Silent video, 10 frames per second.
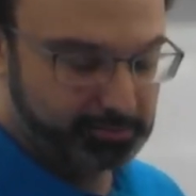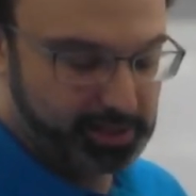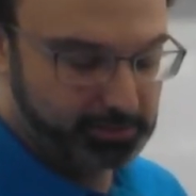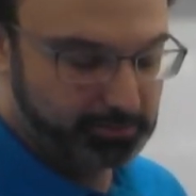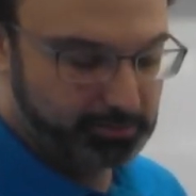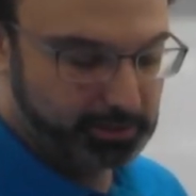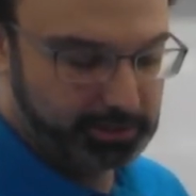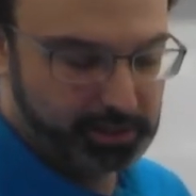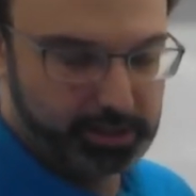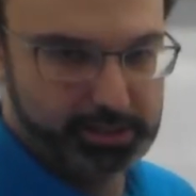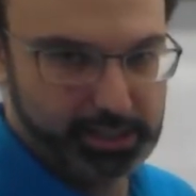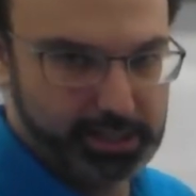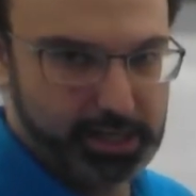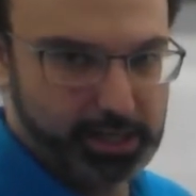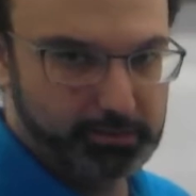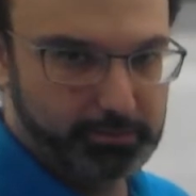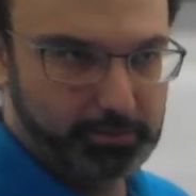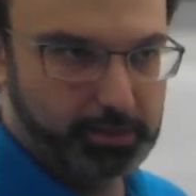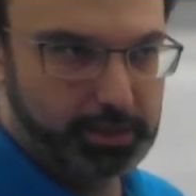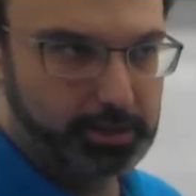I mean, it's got a D in it,
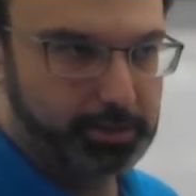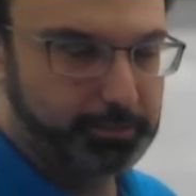and